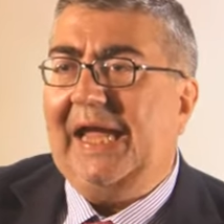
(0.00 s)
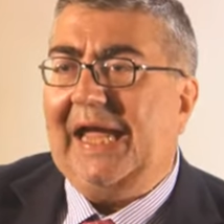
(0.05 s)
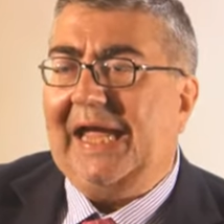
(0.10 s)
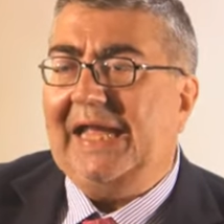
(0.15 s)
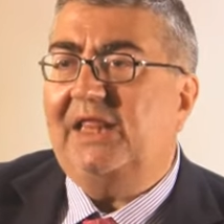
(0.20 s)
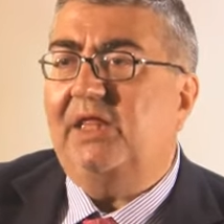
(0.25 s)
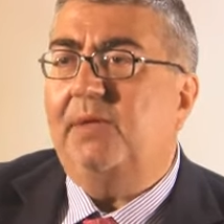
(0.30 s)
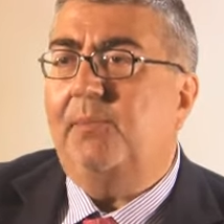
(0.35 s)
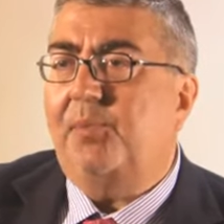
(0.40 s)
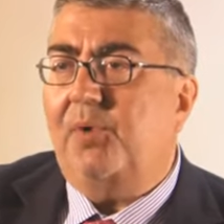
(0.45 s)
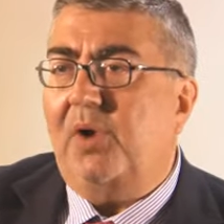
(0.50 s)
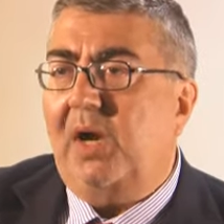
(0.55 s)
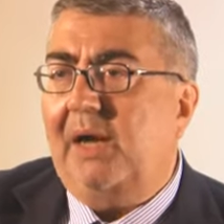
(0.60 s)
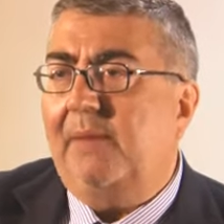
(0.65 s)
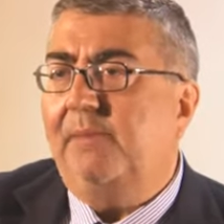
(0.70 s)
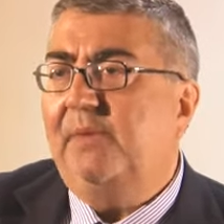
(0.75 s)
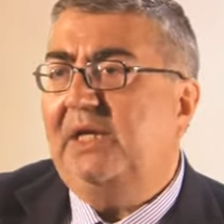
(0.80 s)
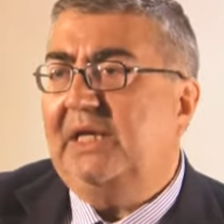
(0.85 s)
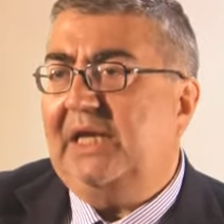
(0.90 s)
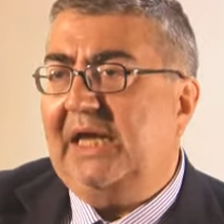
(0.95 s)
at the
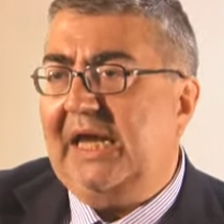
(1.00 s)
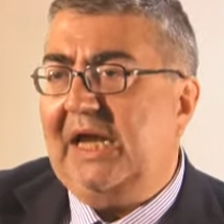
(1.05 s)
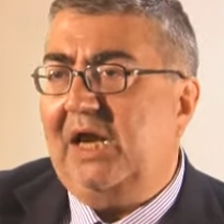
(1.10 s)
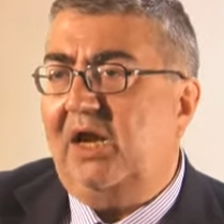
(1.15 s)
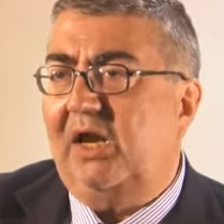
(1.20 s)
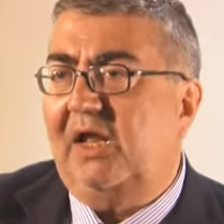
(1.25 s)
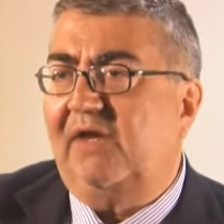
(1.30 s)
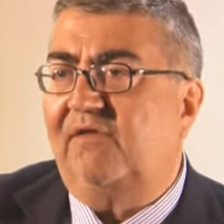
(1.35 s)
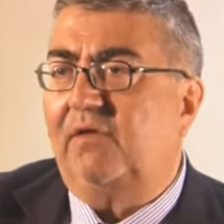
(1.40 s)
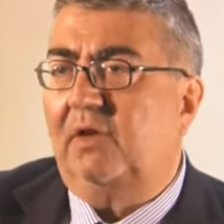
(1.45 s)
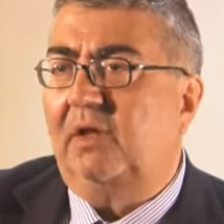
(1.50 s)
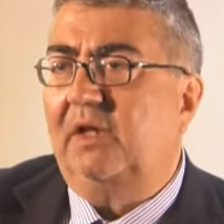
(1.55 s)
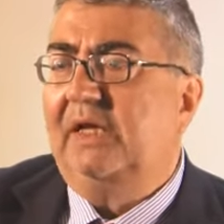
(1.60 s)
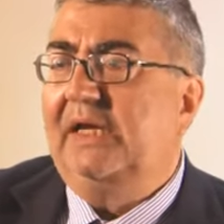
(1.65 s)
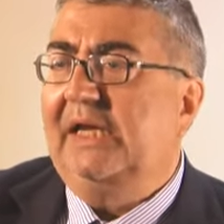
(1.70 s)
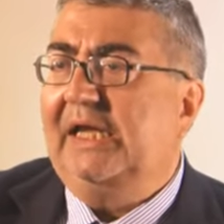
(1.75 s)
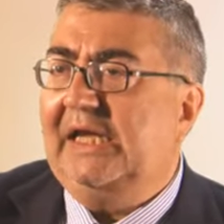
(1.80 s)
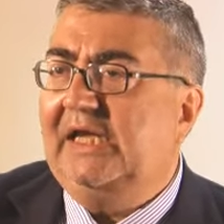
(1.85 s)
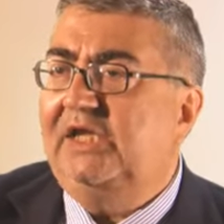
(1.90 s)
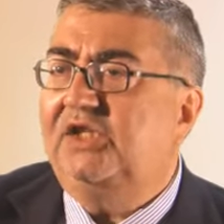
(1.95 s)
primary care level
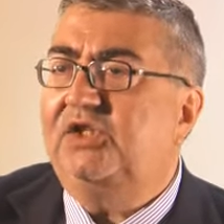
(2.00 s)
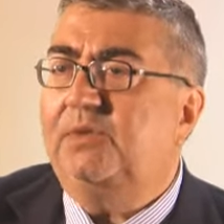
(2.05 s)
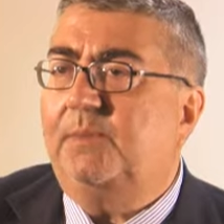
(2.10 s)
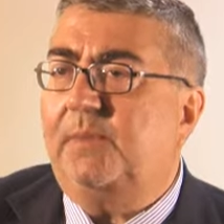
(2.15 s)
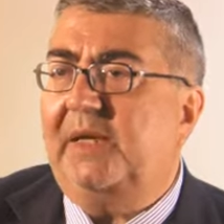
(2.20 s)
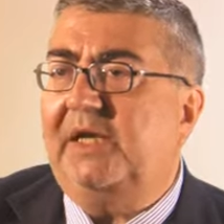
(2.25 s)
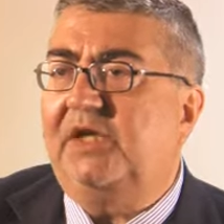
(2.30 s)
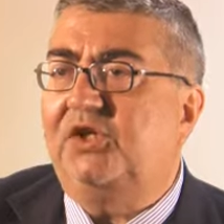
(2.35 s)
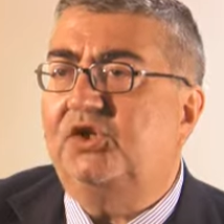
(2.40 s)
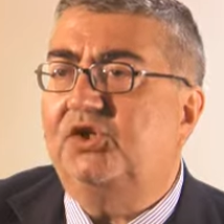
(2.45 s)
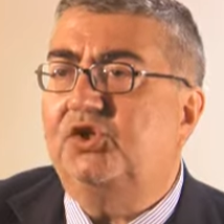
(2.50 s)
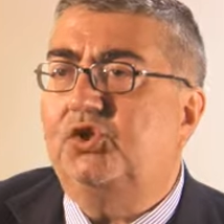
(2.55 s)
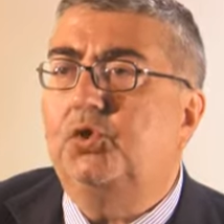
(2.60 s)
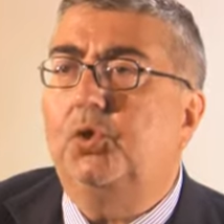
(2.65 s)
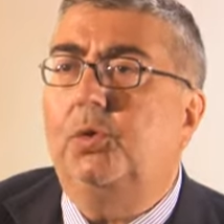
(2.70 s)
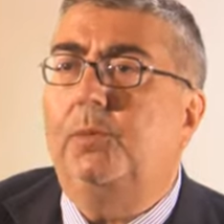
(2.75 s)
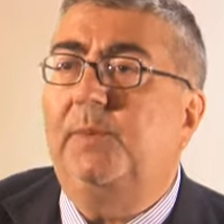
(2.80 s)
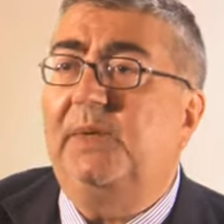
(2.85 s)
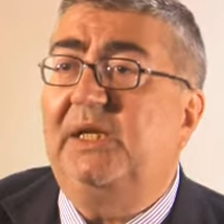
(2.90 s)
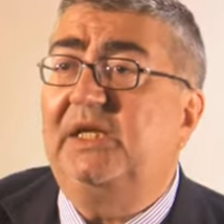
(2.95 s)
into patients
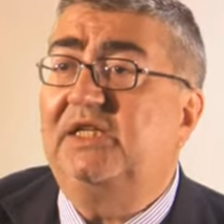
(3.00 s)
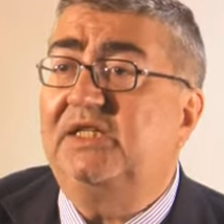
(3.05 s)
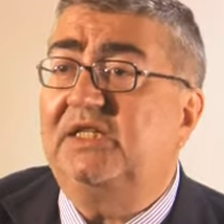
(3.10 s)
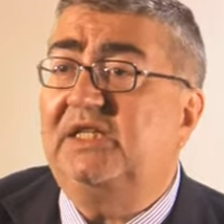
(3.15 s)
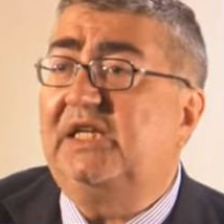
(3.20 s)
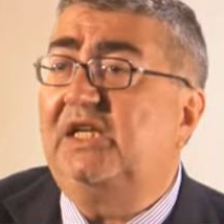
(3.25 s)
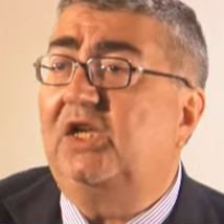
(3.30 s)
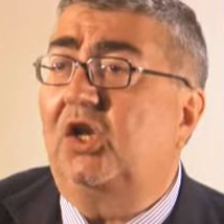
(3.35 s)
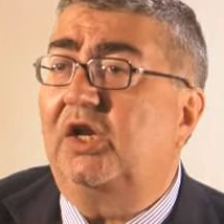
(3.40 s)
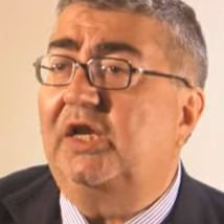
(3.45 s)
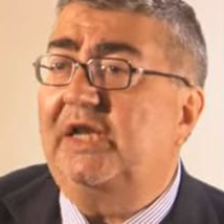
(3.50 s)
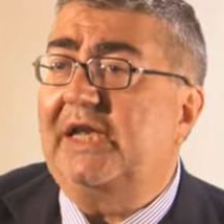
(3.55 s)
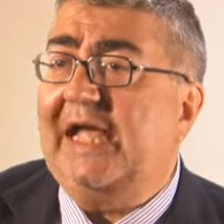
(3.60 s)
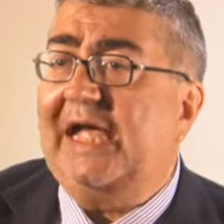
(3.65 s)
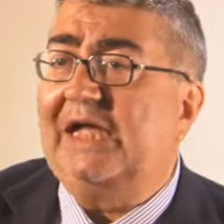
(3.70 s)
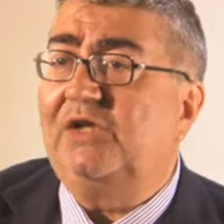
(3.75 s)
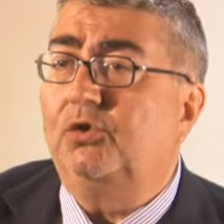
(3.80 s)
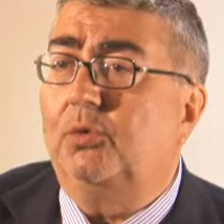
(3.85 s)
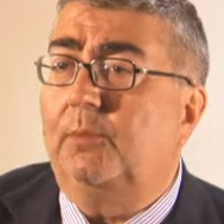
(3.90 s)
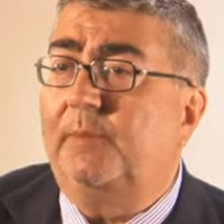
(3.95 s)
who are being seen on an
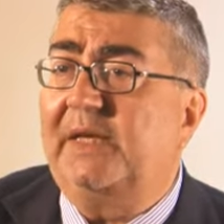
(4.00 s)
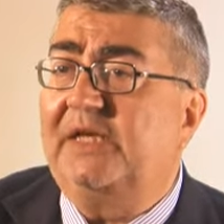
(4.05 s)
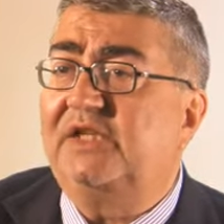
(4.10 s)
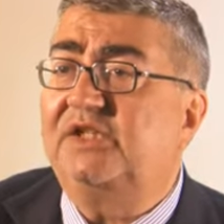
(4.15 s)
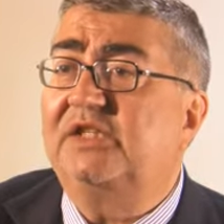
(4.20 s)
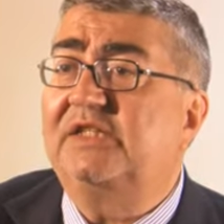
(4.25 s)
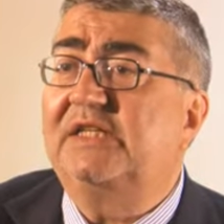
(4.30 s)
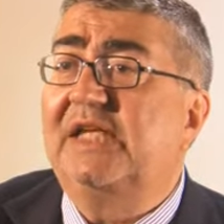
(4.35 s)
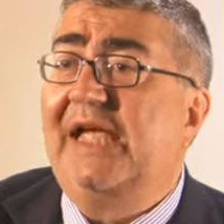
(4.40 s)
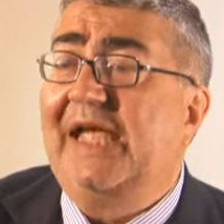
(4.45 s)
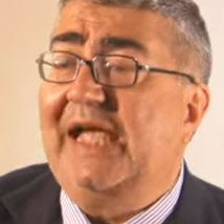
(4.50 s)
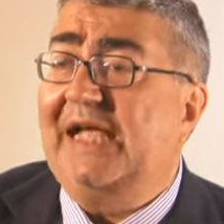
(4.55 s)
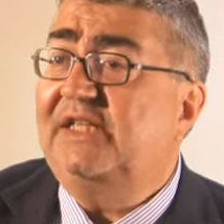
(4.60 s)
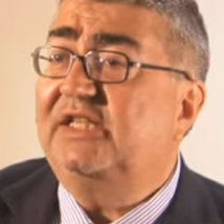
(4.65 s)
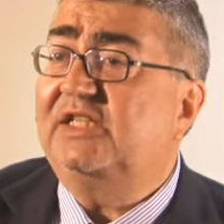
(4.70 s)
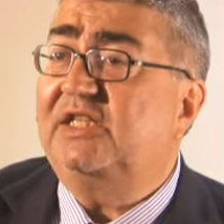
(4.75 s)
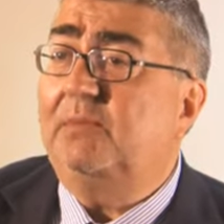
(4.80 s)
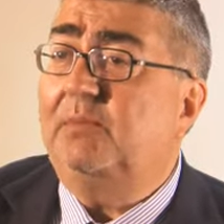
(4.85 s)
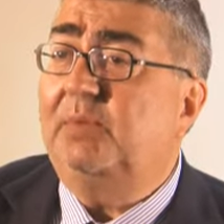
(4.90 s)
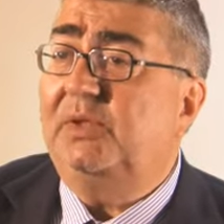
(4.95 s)
annual basis
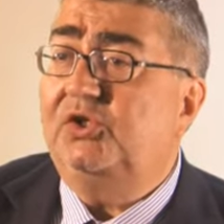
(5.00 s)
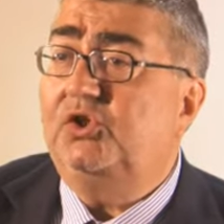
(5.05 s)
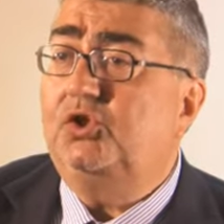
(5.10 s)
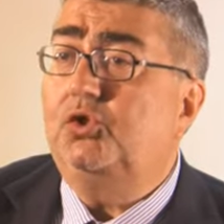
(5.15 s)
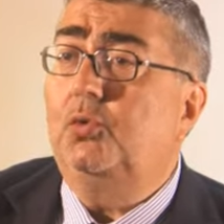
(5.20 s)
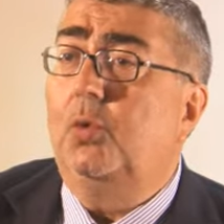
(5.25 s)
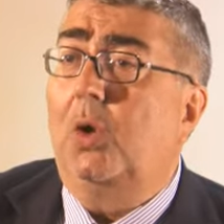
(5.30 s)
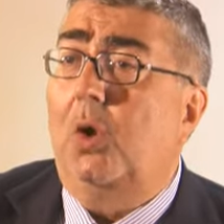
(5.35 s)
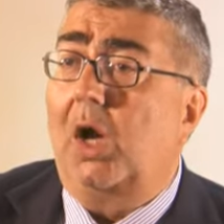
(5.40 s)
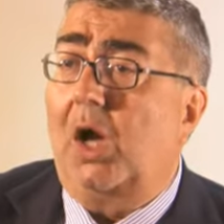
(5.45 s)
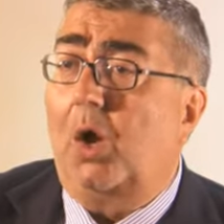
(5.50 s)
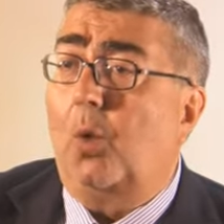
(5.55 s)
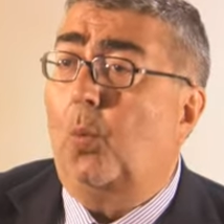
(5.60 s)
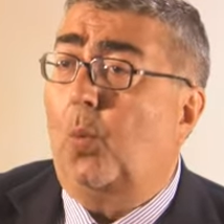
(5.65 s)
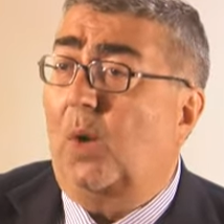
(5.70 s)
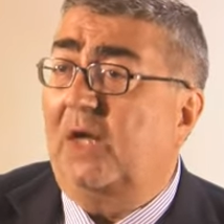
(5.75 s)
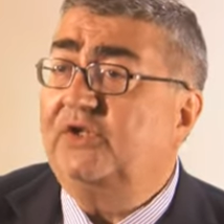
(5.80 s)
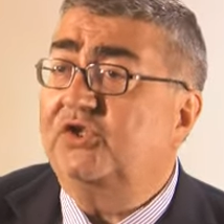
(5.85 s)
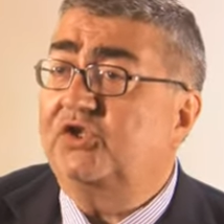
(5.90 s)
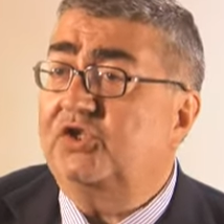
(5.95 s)
and simply do a
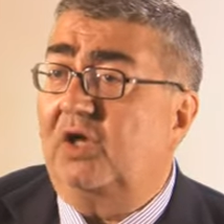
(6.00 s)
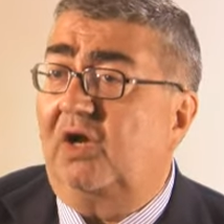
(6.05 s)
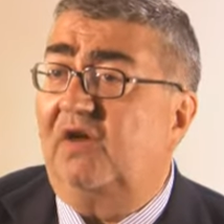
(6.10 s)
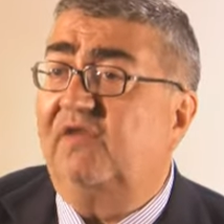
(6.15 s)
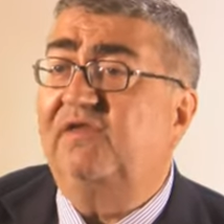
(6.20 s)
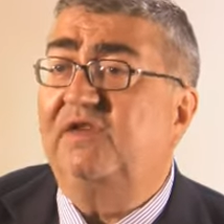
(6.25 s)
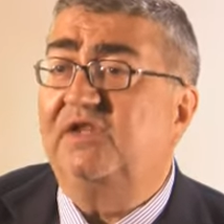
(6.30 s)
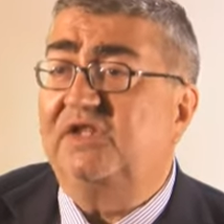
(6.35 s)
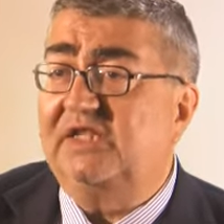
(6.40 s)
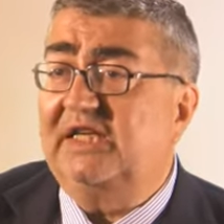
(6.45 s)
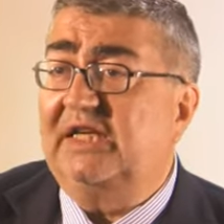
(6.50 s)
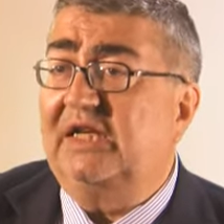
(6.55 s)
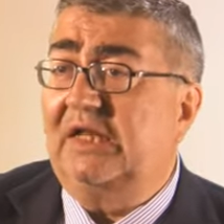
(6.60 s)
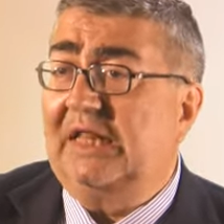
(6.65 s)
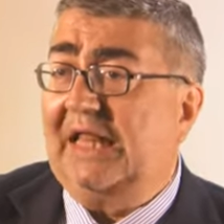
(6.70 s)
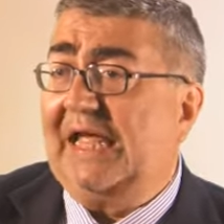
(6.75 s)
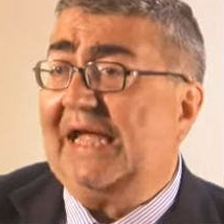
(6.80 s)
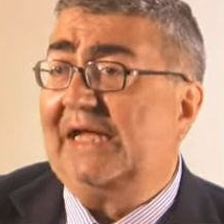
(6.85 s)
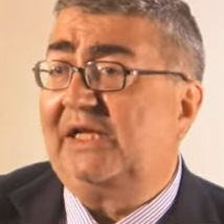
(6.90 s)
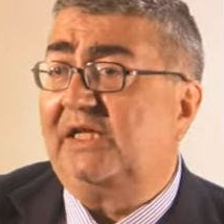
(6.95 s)
once-off
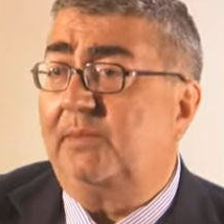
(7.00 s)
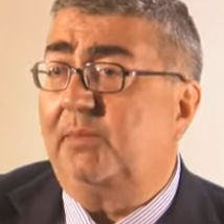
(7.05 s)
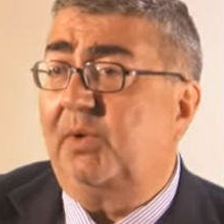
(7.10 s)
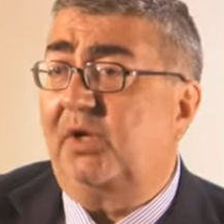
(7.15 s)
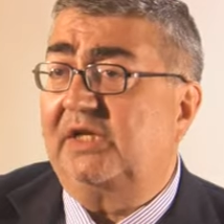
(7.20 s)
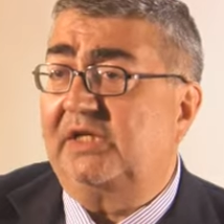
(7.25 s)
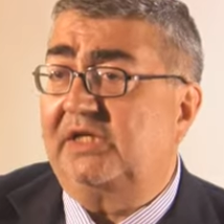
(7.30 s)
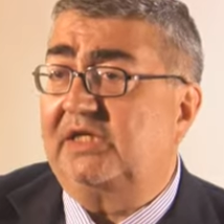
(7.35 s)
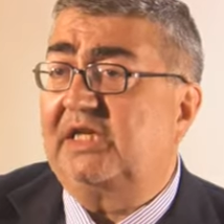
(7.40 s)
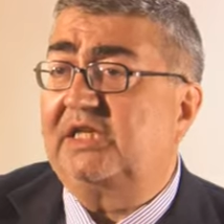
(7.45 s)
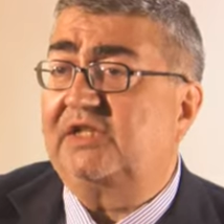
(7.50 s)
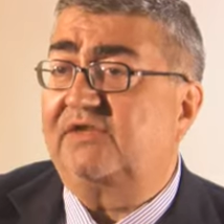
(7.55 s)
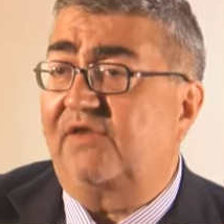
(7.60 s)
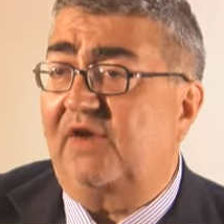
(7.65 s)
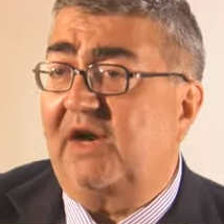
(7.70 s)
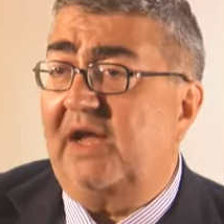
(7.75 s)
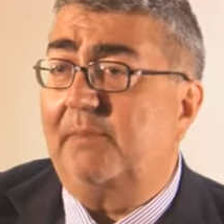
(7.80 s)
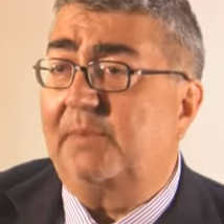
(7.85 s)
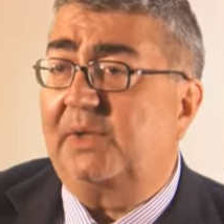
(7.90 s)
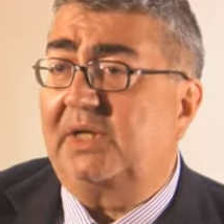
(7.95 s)
single antibody test
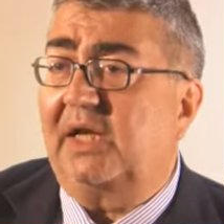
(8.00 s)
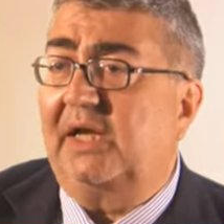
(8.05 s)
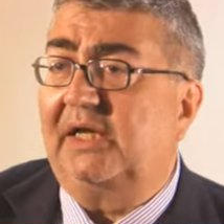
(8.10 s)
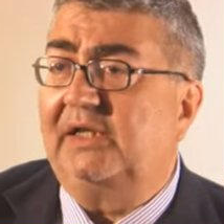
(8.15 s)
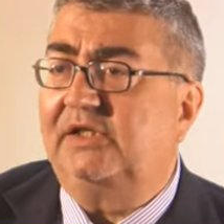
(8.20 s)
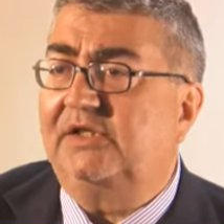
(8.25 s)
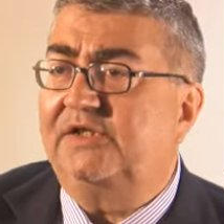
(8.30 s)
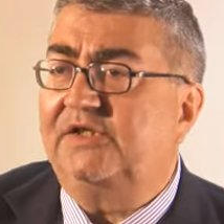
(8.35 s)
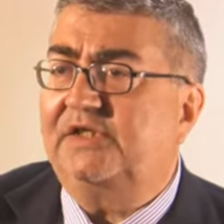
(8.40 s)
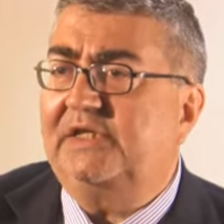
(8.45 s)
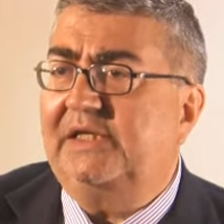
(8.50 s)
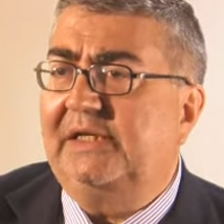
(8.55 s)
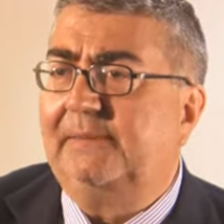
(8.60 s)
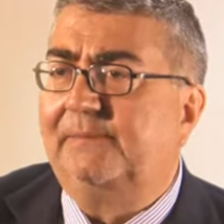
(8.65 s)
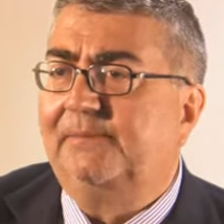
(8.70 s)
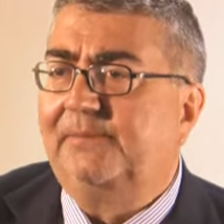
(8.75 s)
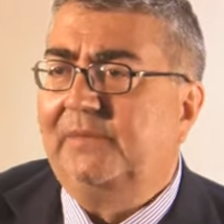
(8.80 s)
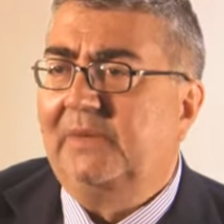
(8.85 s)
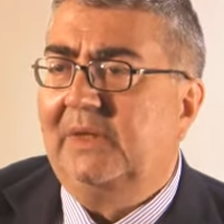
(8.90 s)
for hepatitis C.